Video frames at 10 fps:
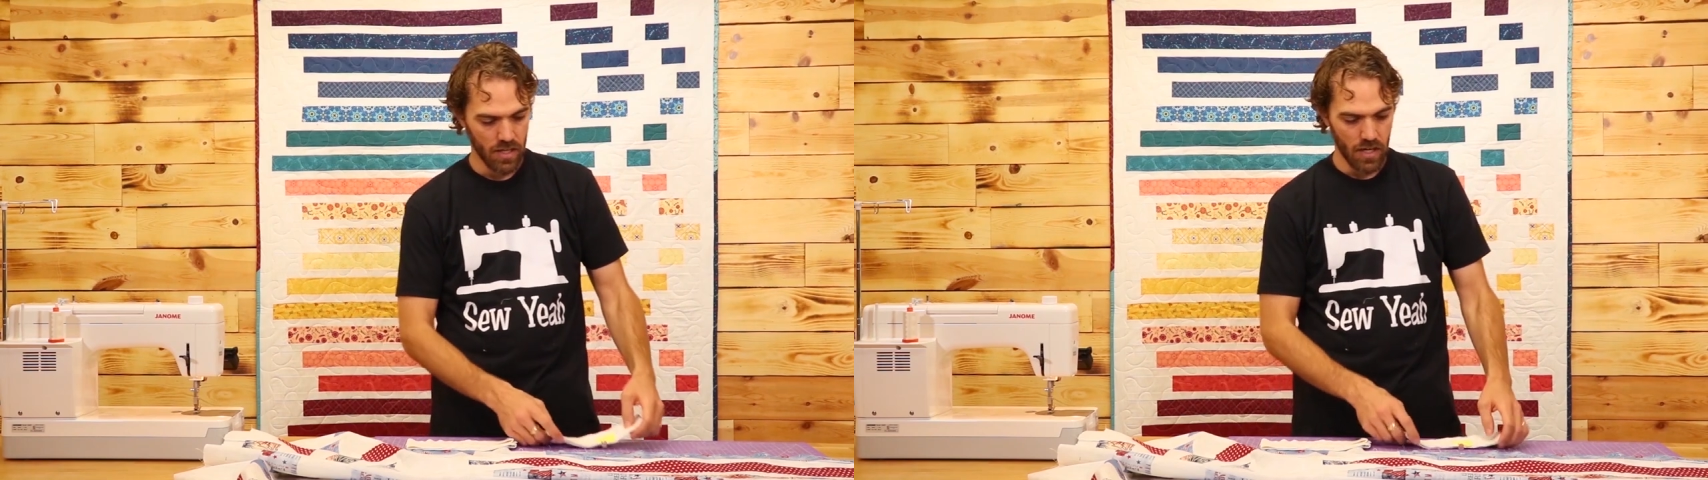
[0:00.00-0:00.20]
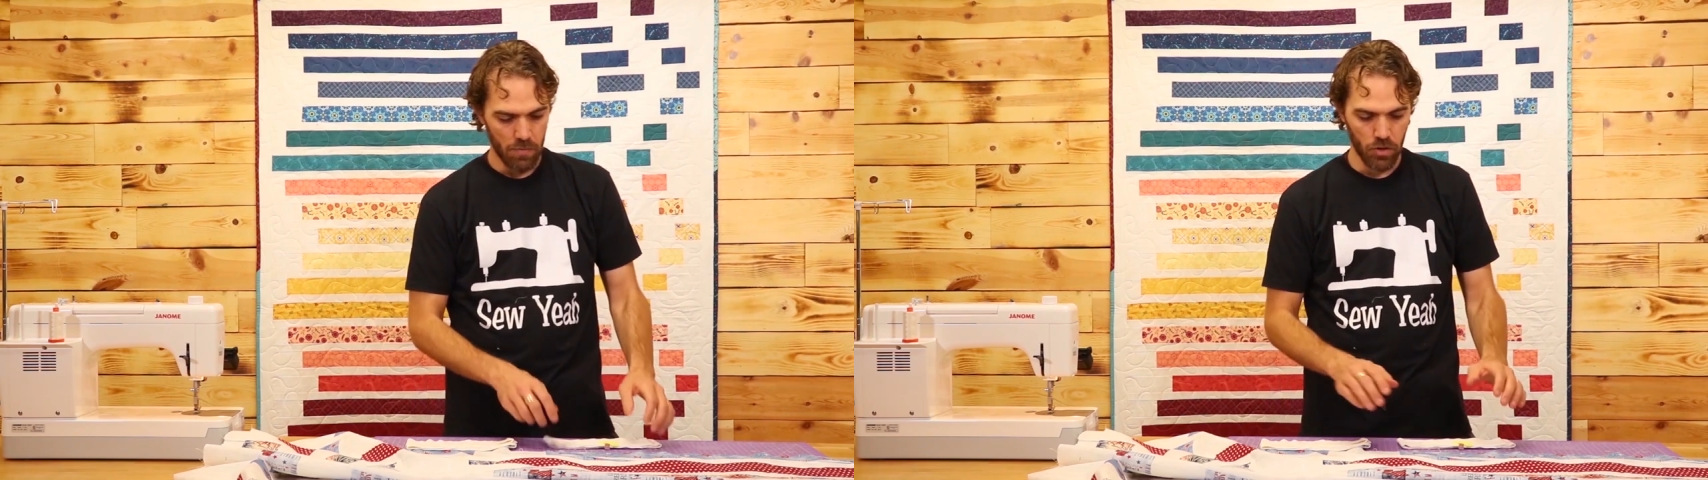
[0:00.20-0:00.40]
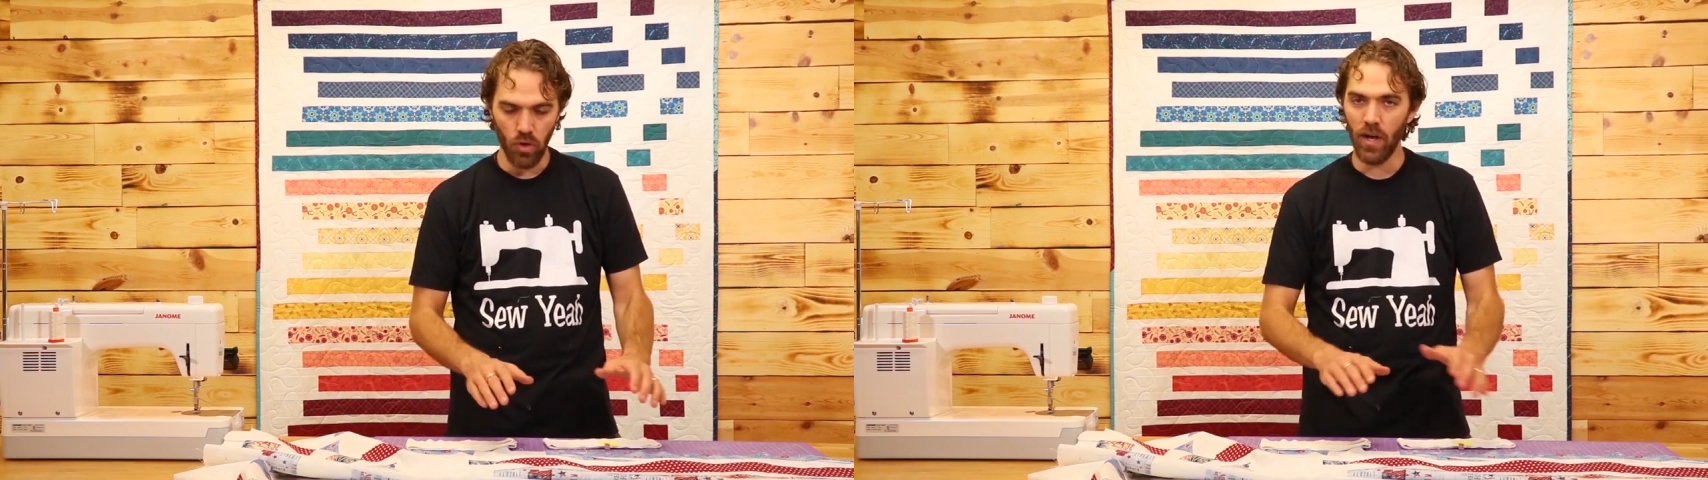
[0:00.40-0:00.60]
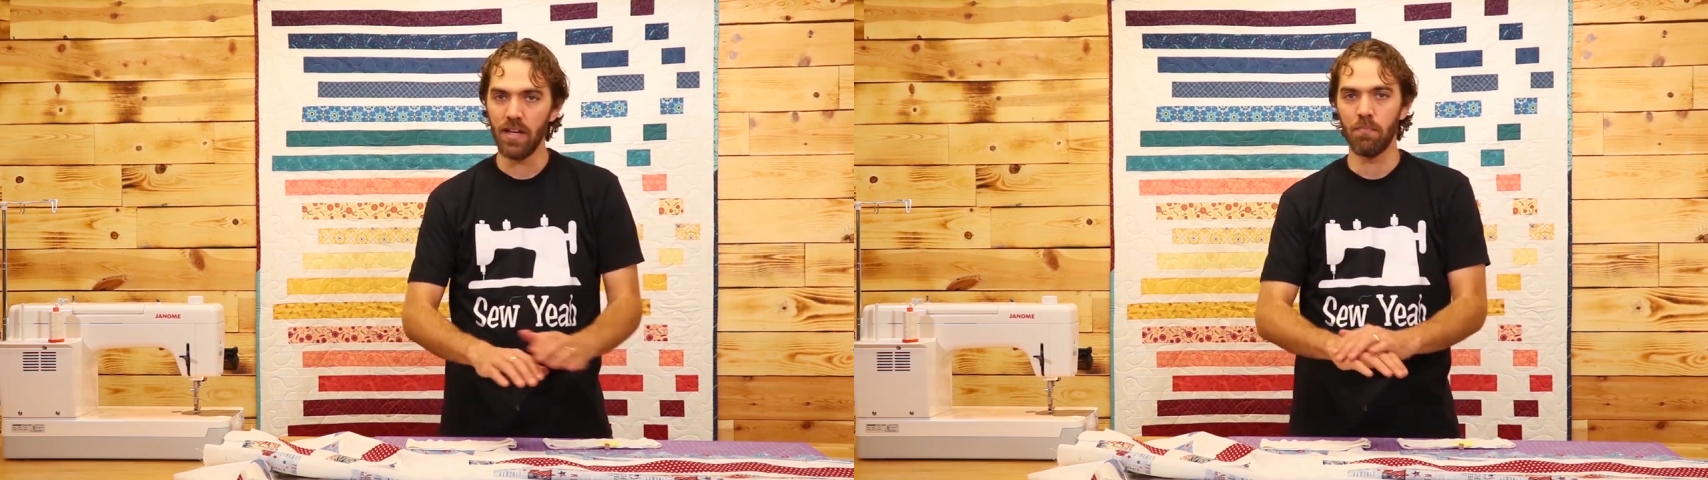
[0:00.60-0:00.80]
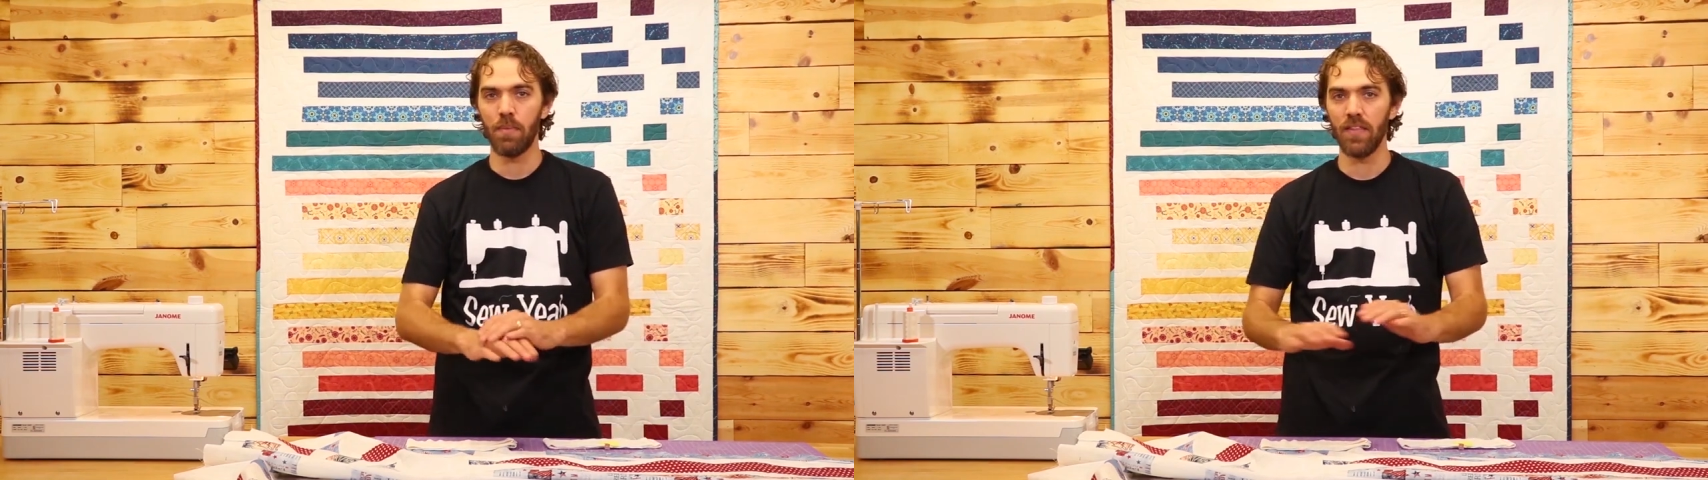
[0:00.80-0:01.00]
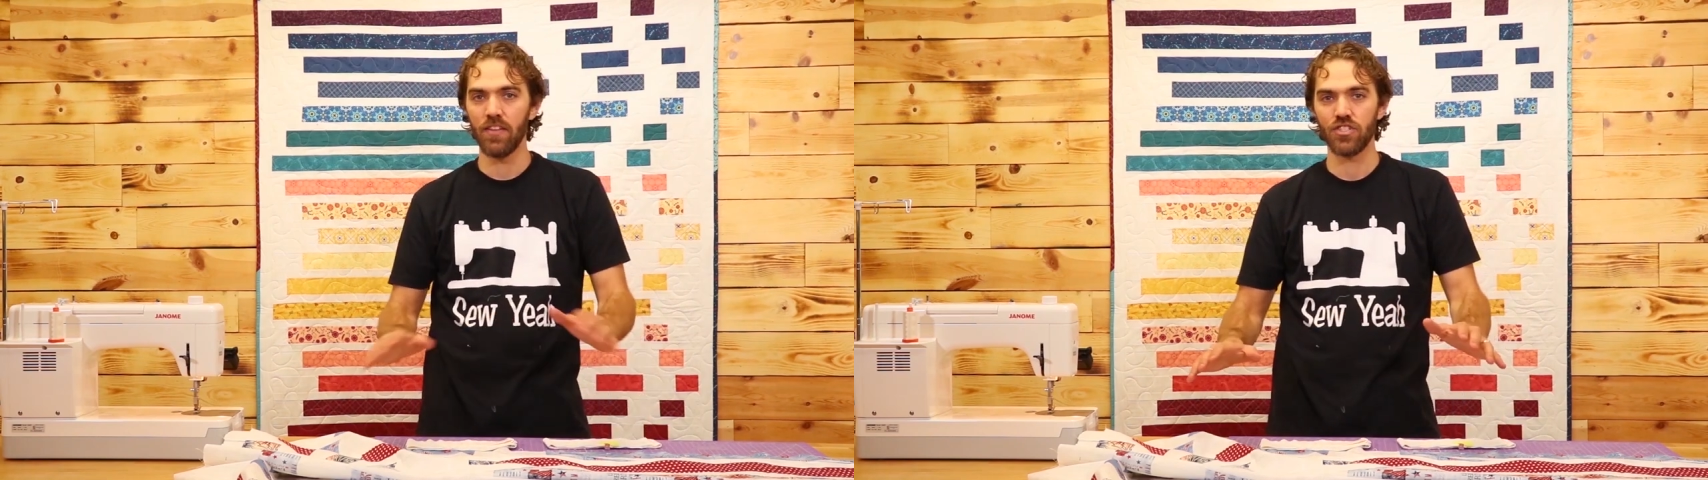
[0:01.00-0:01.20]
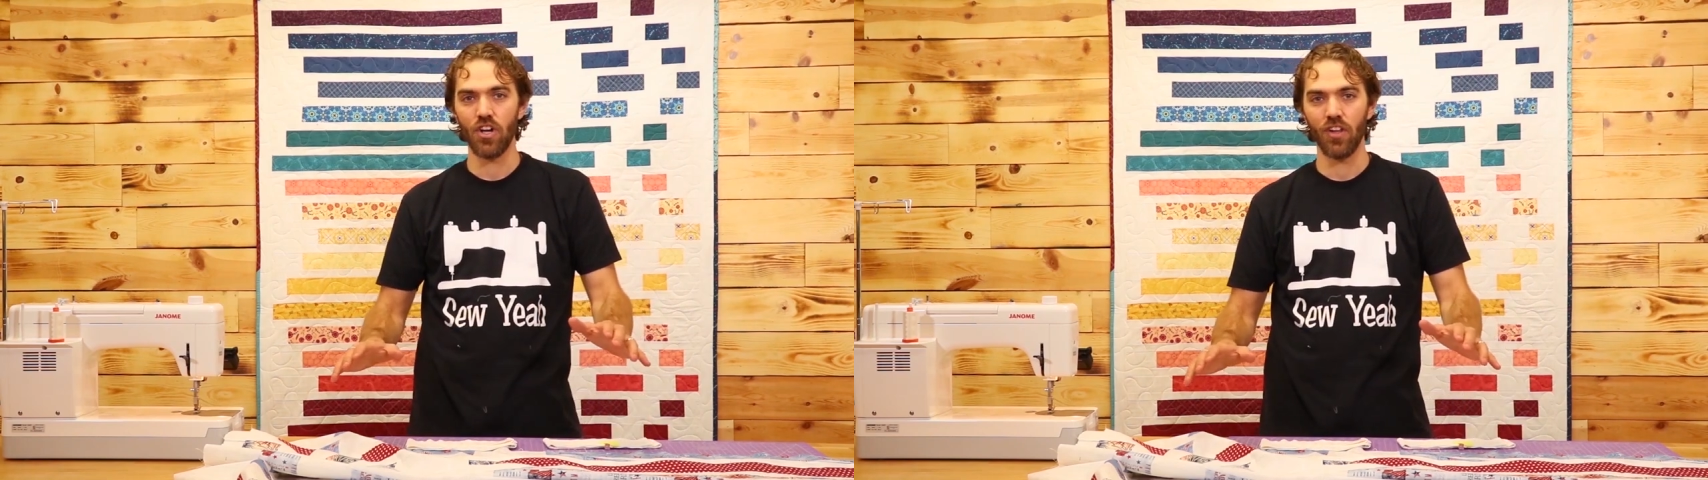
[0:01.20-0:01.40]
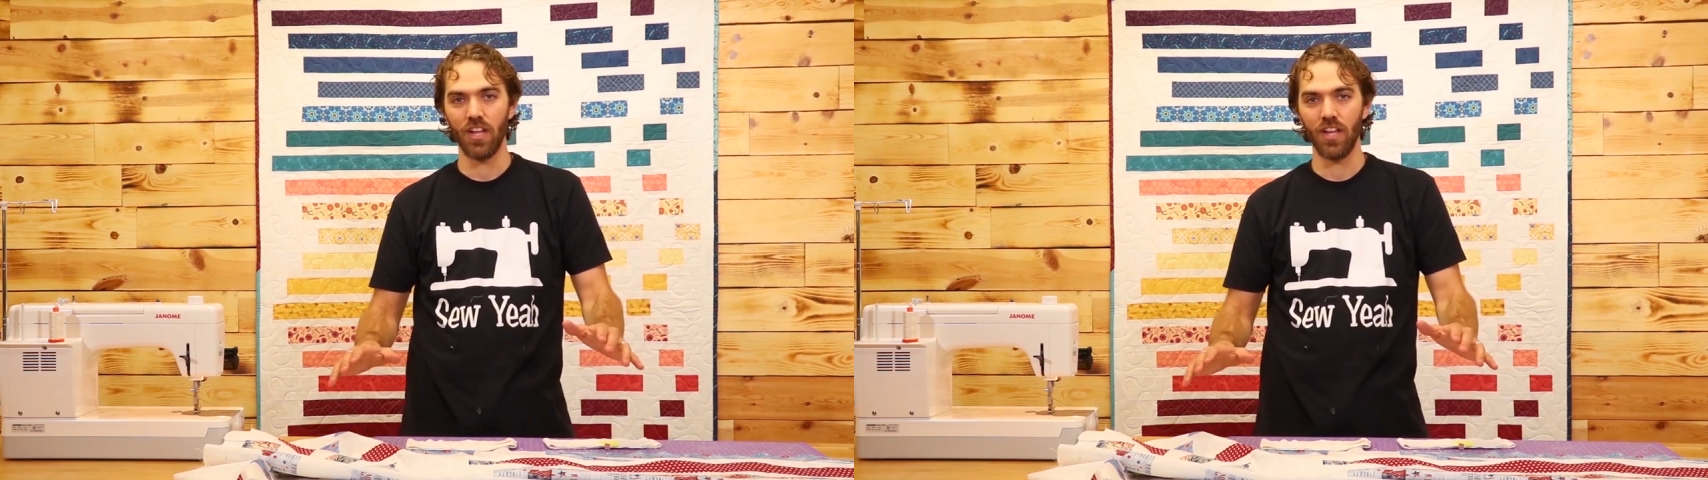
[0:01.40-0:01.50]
I'm going to go ahead and pin this all